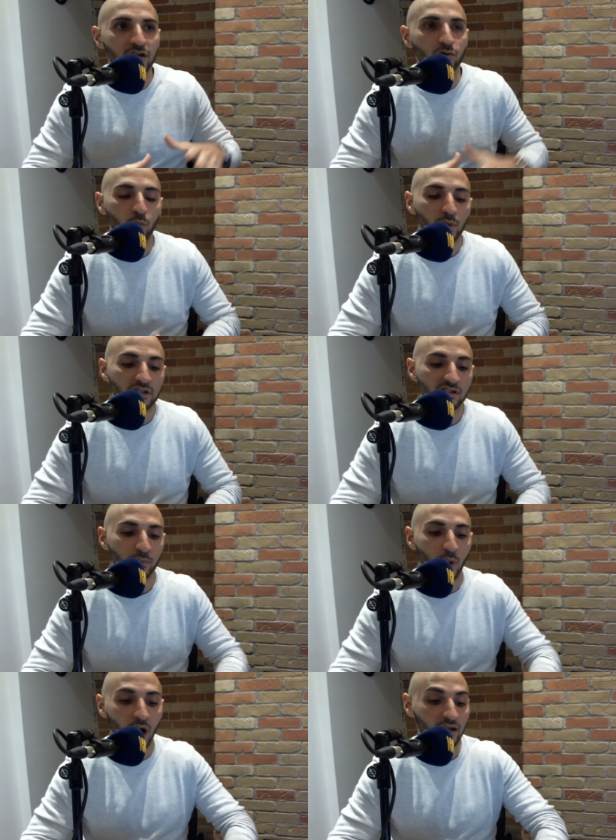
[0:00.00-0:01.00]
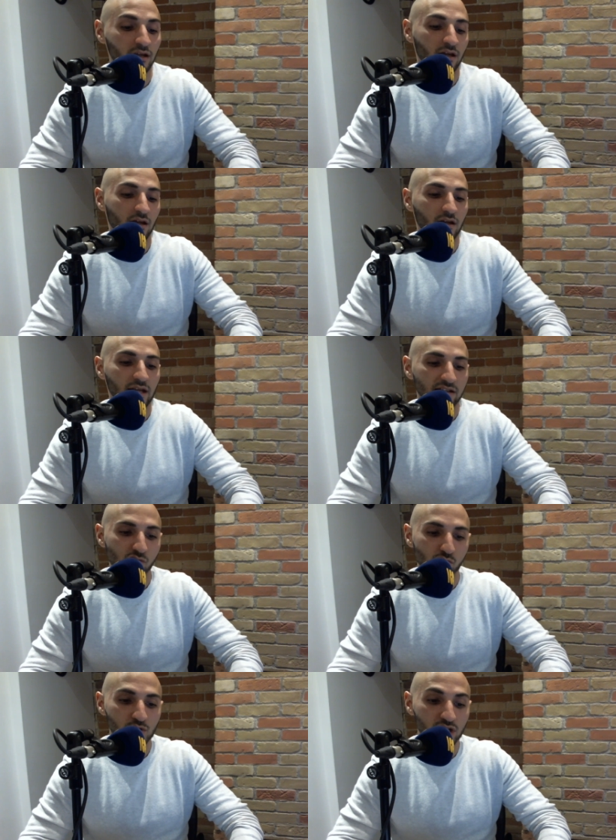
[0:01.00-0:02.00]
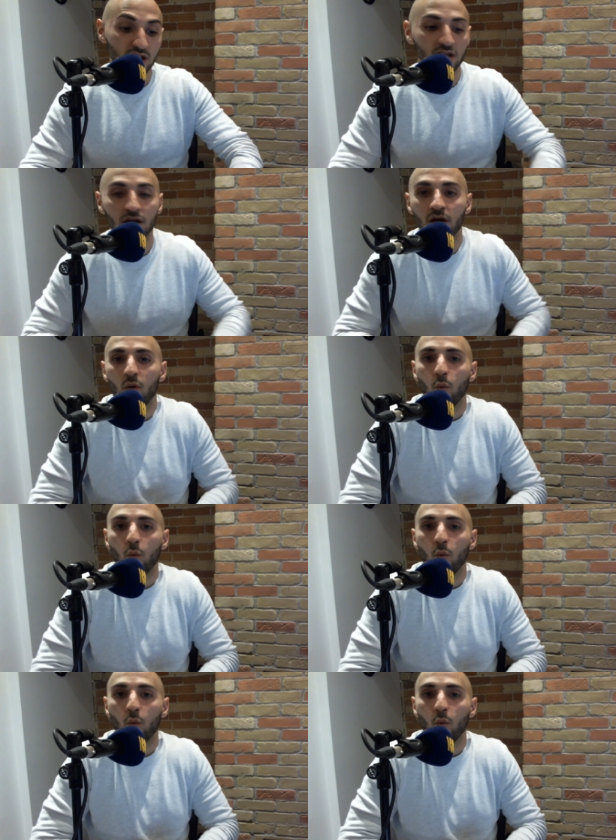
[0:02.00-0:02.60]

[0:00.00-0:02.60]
Europa League spot. That's Group G.